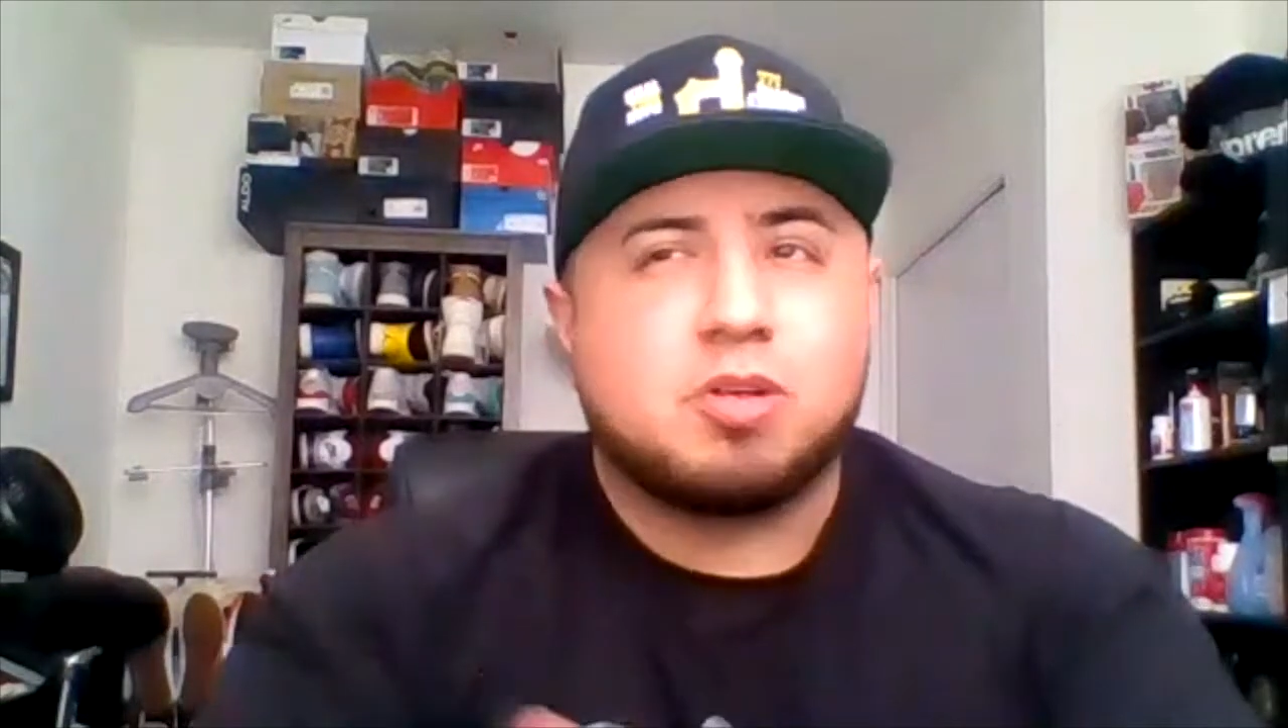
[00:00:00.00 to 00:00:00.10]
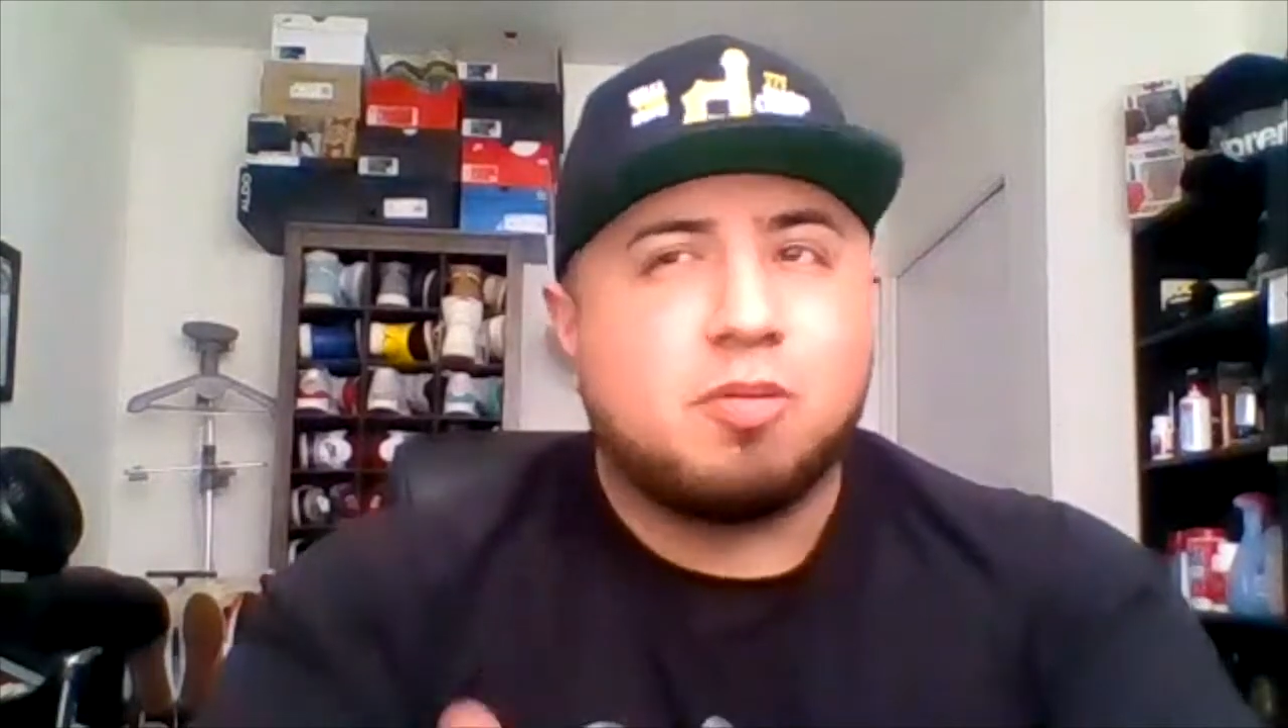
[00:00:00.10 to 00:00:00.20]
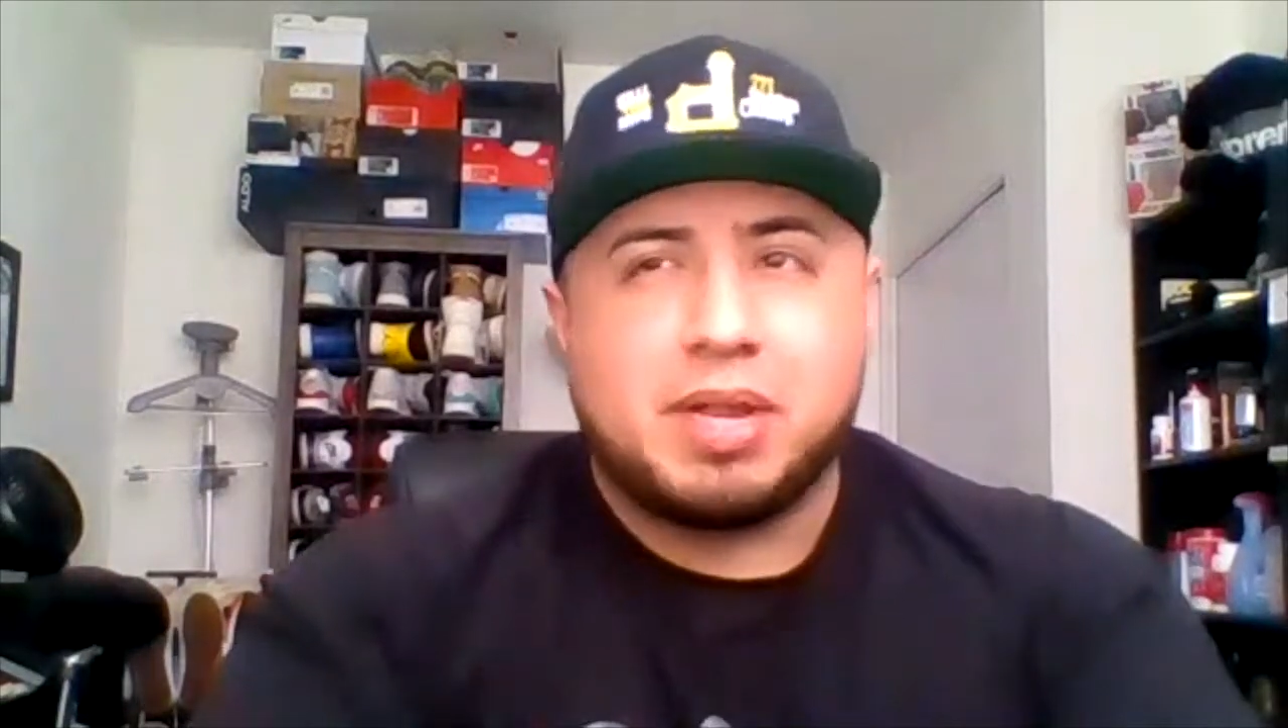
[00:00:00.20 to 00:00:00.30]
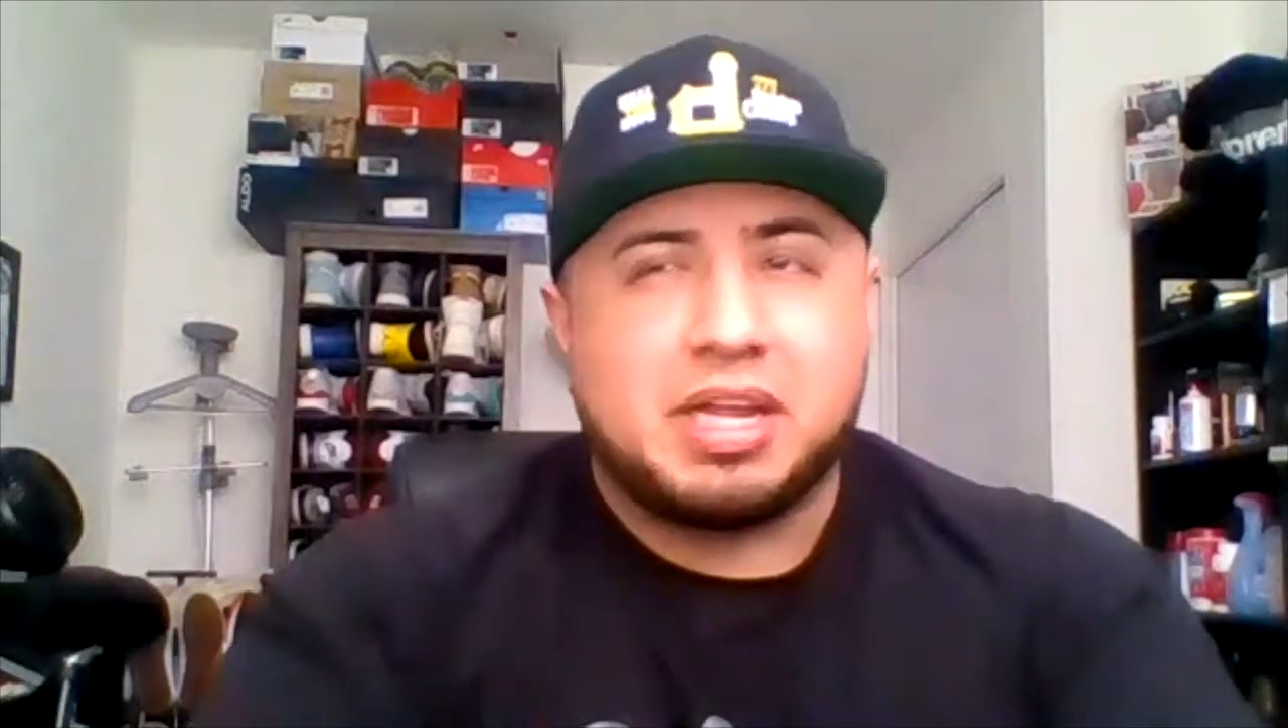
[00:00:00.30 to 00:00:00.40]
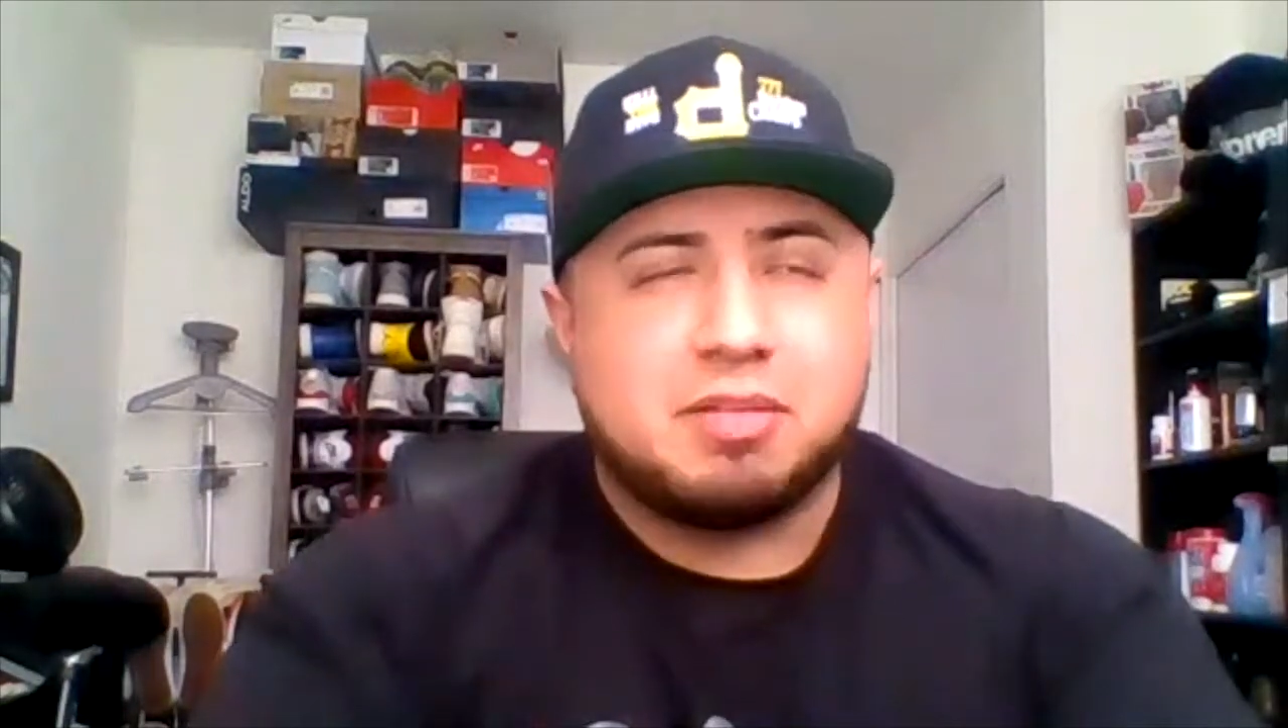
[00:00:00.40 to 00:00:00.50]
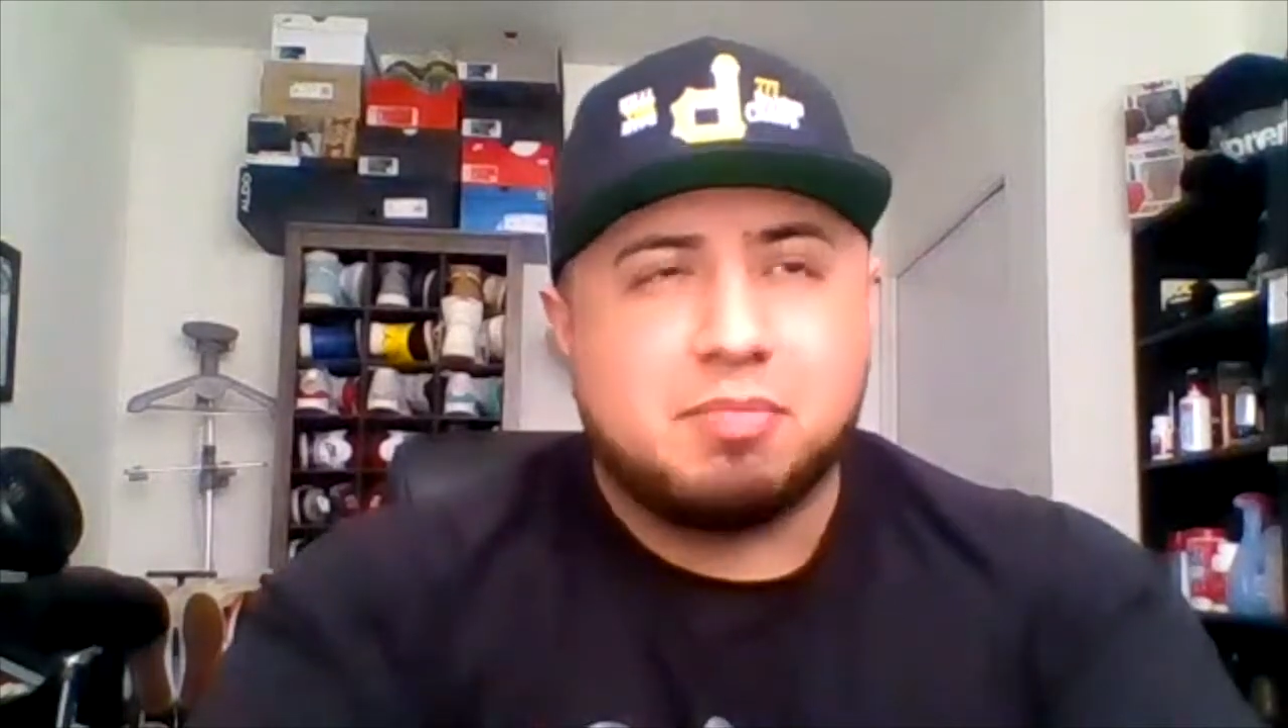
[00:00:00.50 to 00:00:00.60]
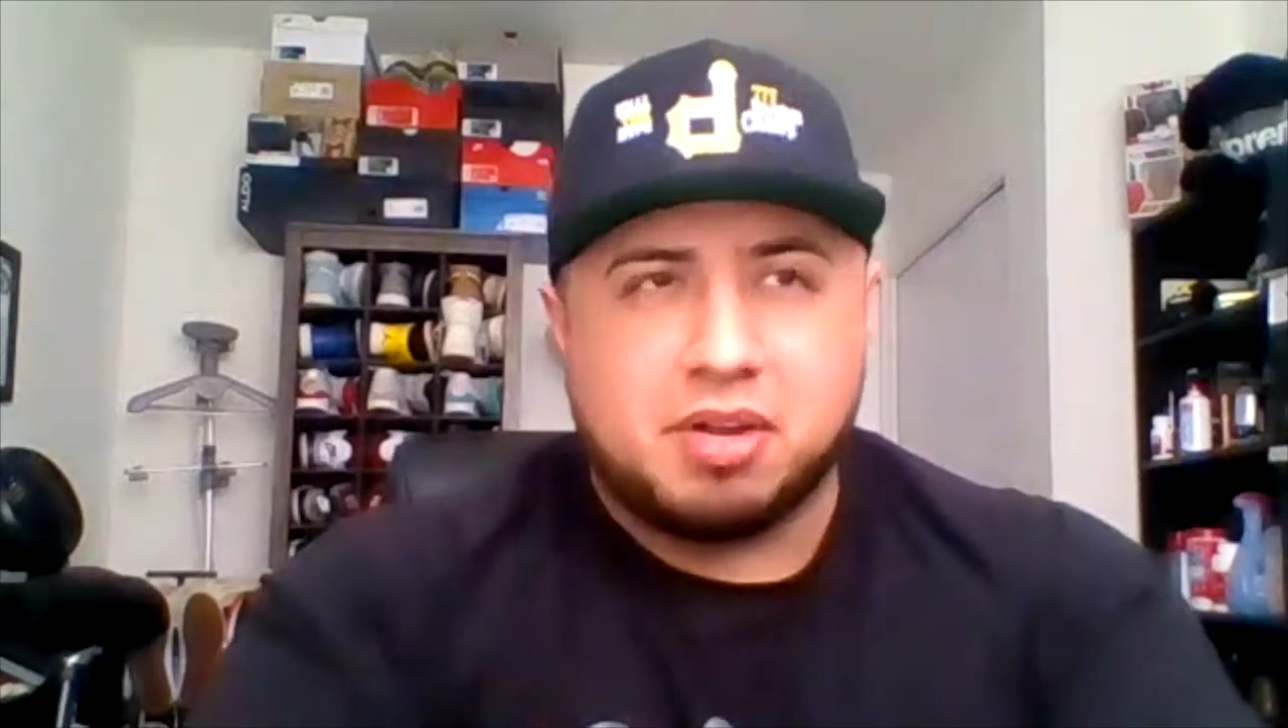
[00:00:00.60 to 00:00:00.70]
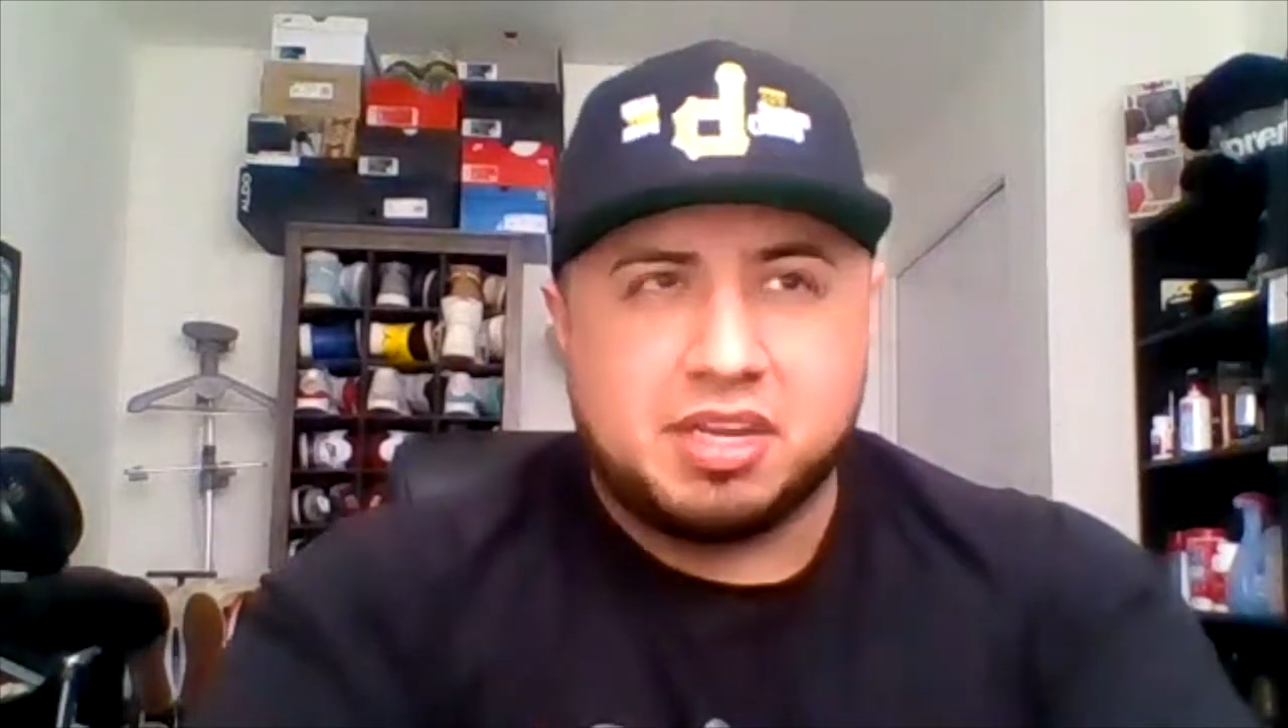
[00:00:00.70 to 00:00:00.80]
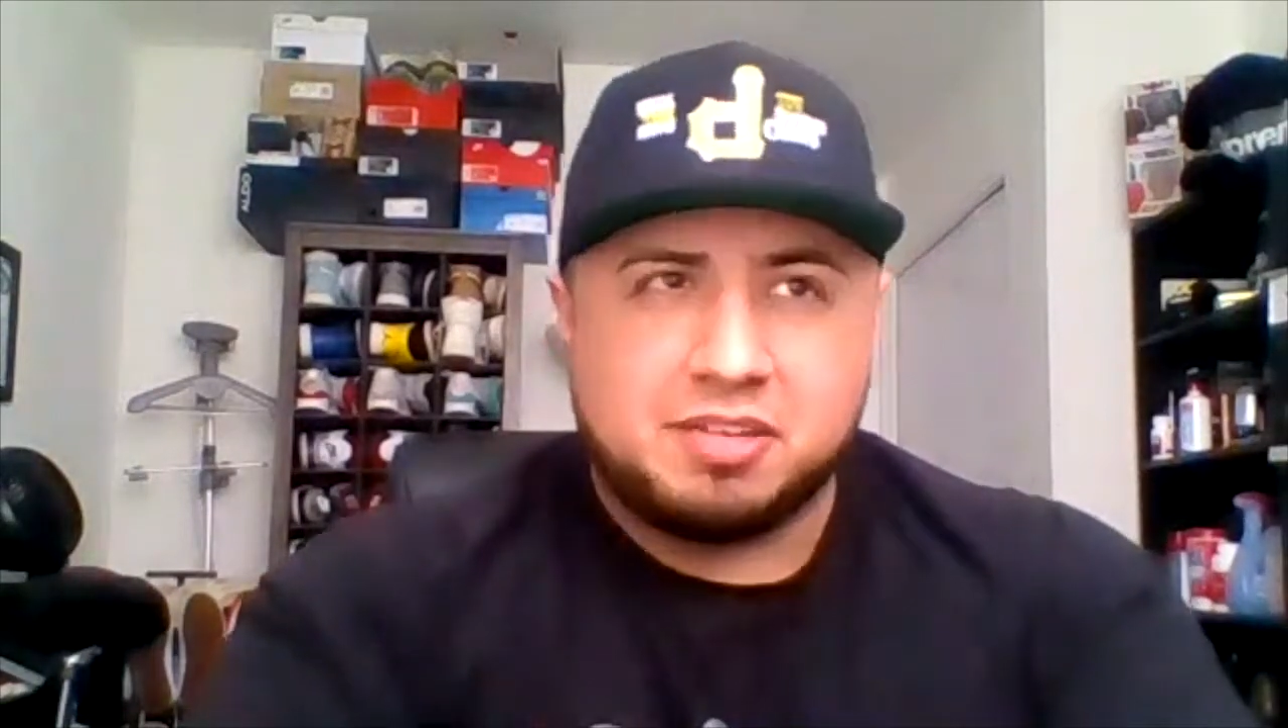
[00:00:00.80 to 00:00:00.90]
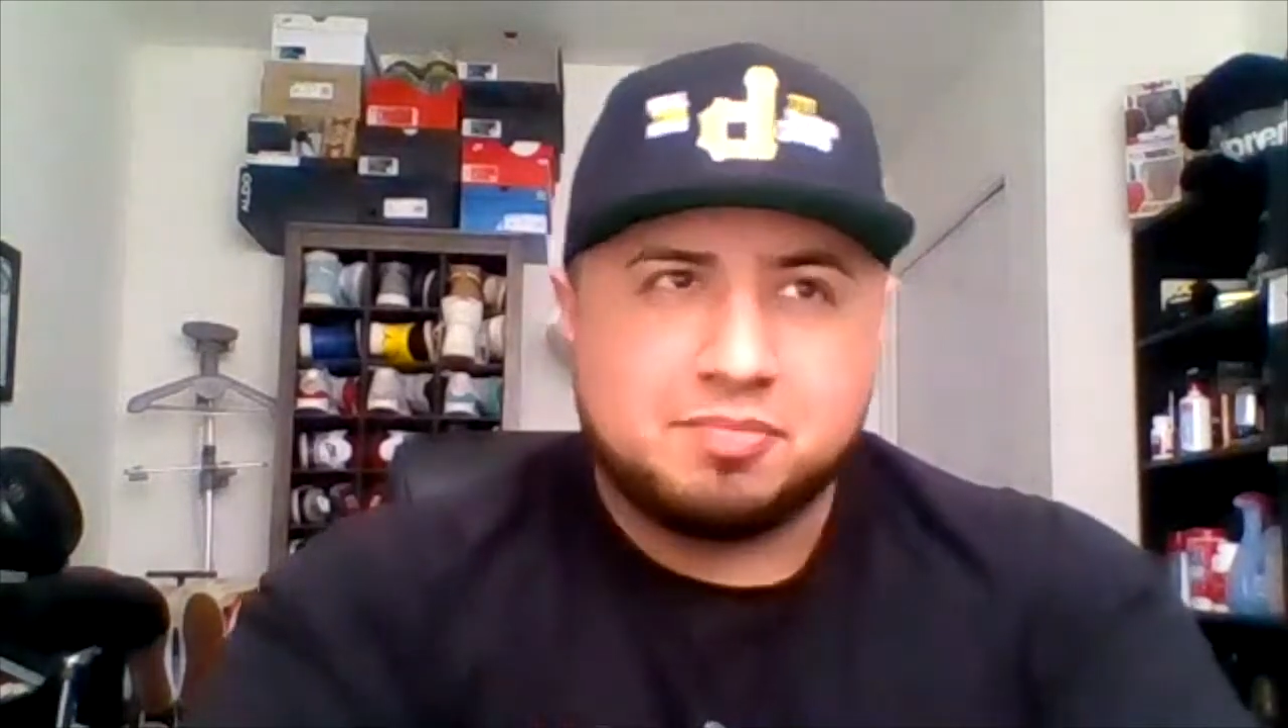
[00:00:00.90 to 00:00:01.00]
are making the
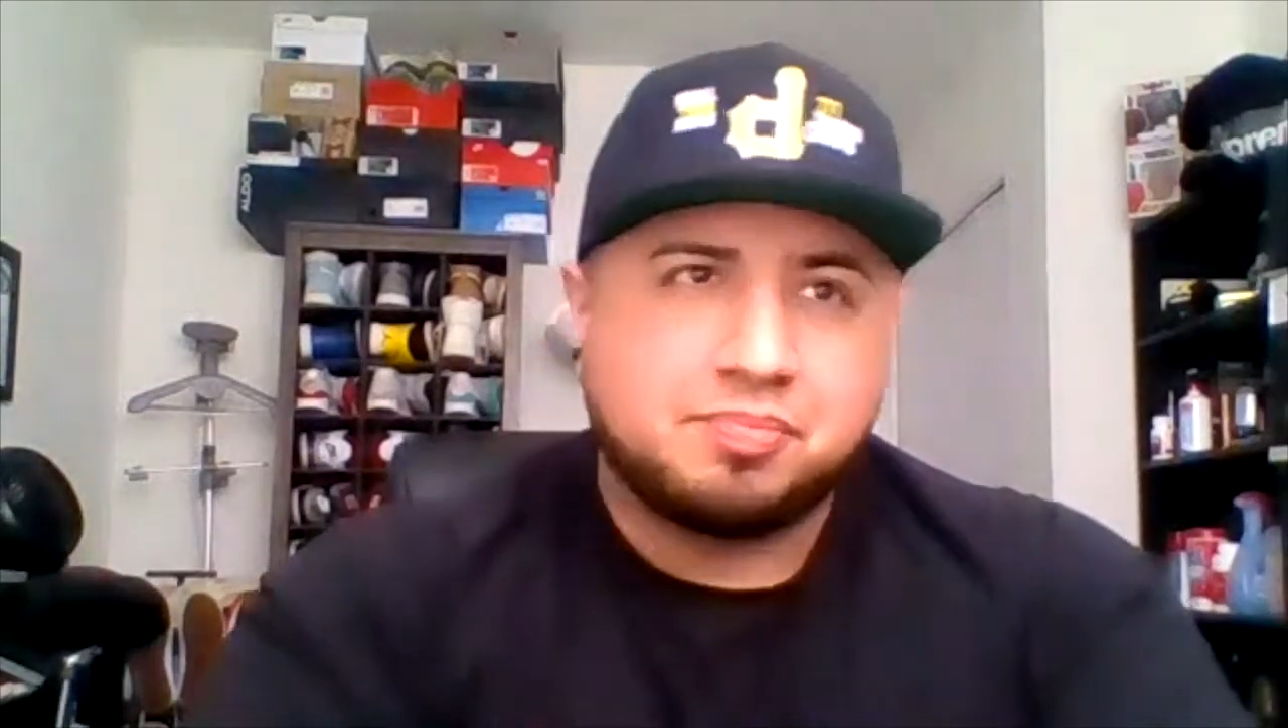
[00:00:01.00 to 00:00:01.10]
money